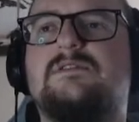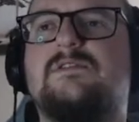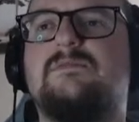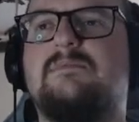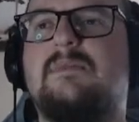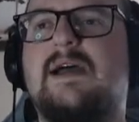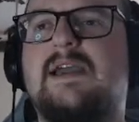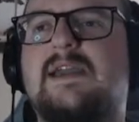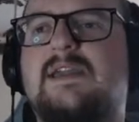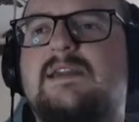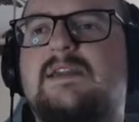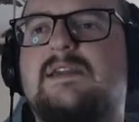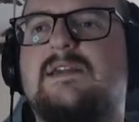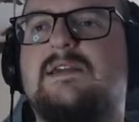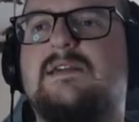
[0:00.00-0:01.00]
to
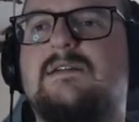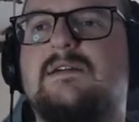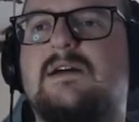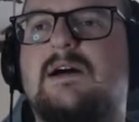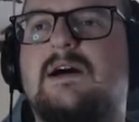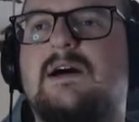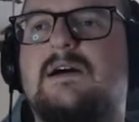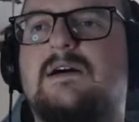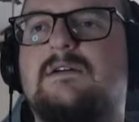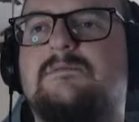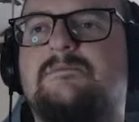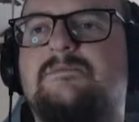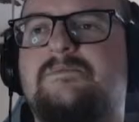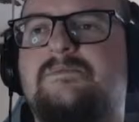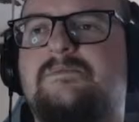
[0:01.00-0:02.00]
make
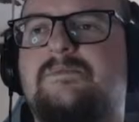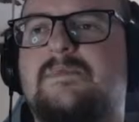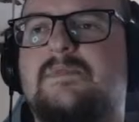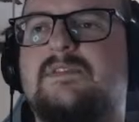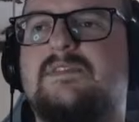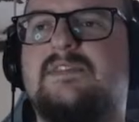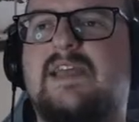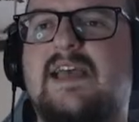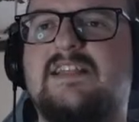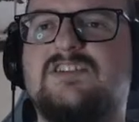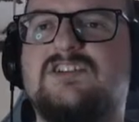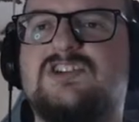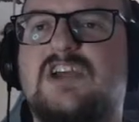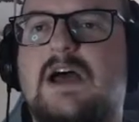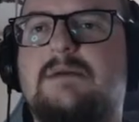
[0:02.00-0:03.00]
10
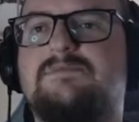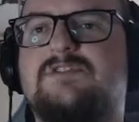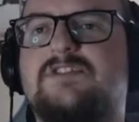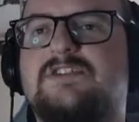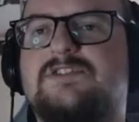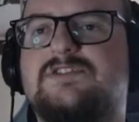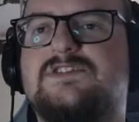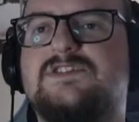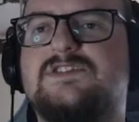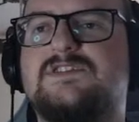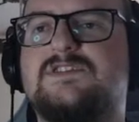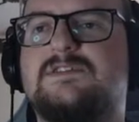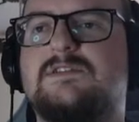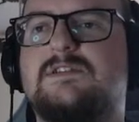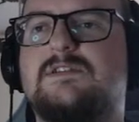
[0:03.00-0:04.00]

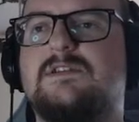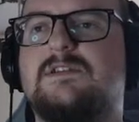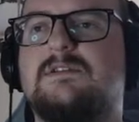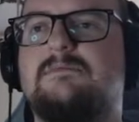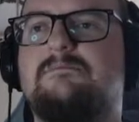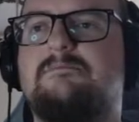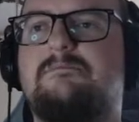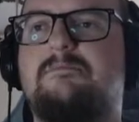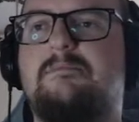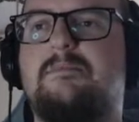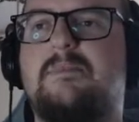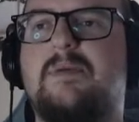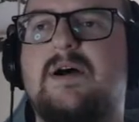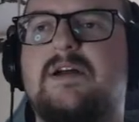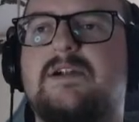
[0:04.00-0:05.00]
chapters
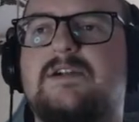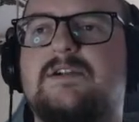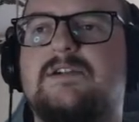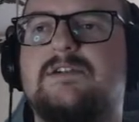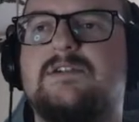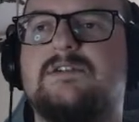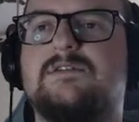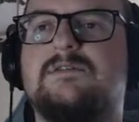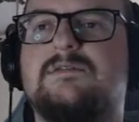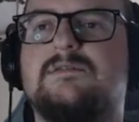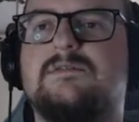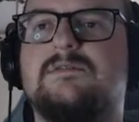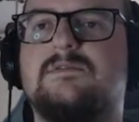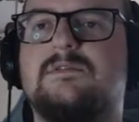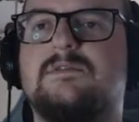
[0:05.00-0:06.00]
per
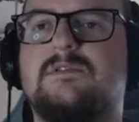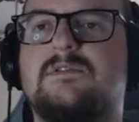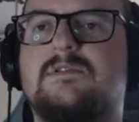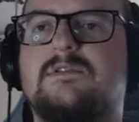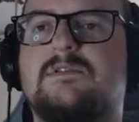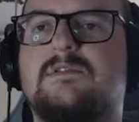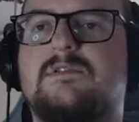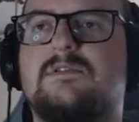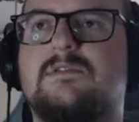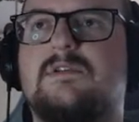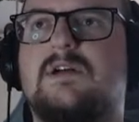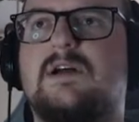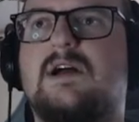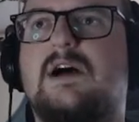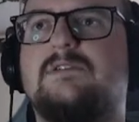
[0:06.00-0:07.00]

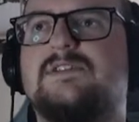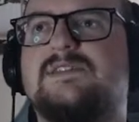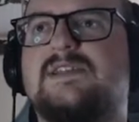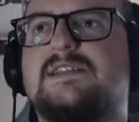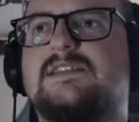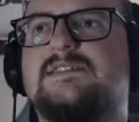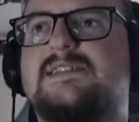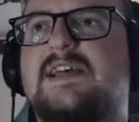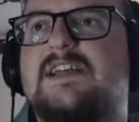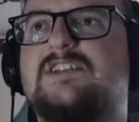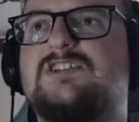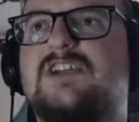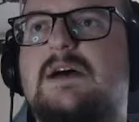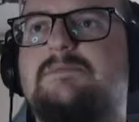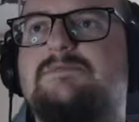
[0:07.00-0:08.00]
how to say this,
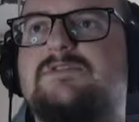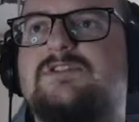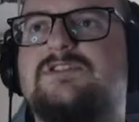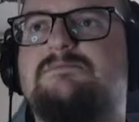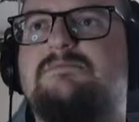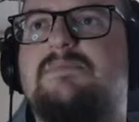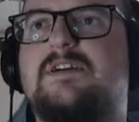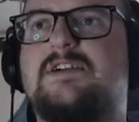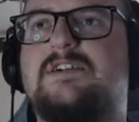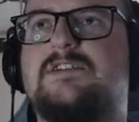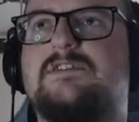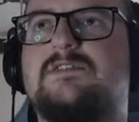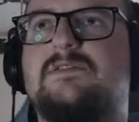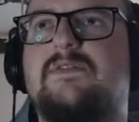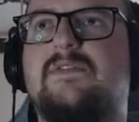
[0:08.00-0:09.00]
10 chapters
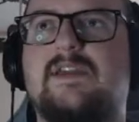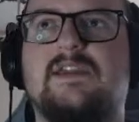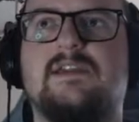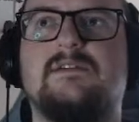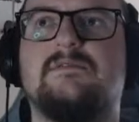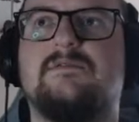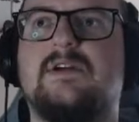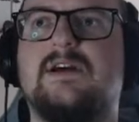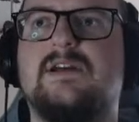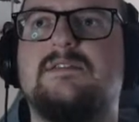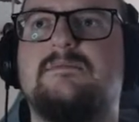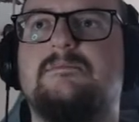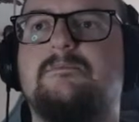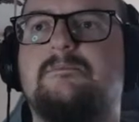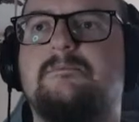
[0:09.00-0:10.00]
per thing, right?